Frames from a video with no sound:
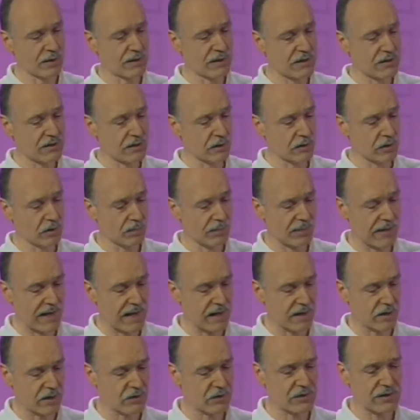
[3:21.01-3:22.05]
These are little
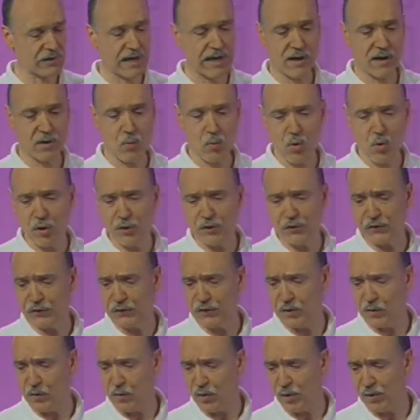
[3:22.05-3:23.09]
packages, and
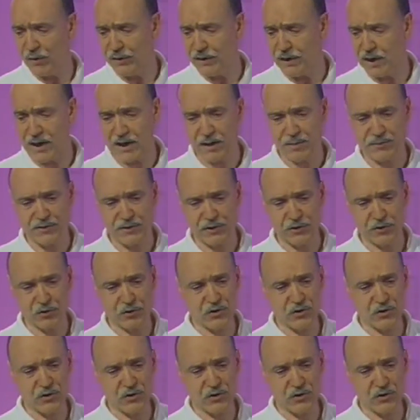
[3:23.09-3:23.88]
all the items that